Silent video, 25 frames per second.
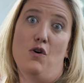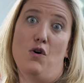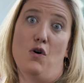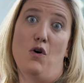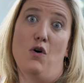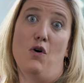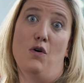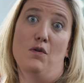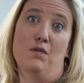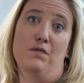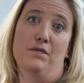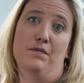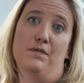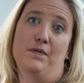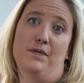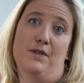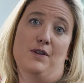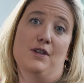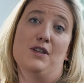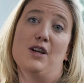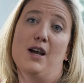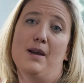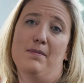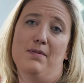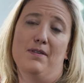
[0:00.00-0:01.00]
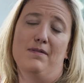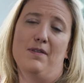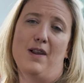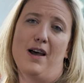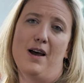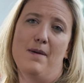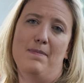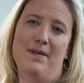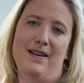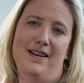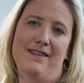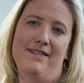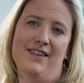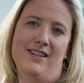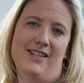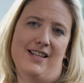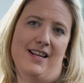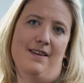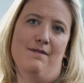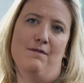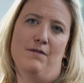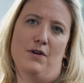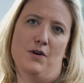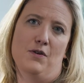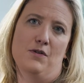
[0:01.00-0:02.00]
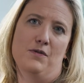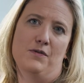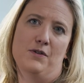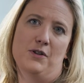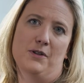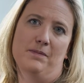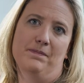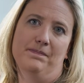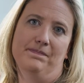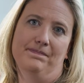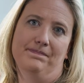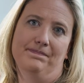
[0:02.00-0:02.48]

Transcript: of the type of liability involved.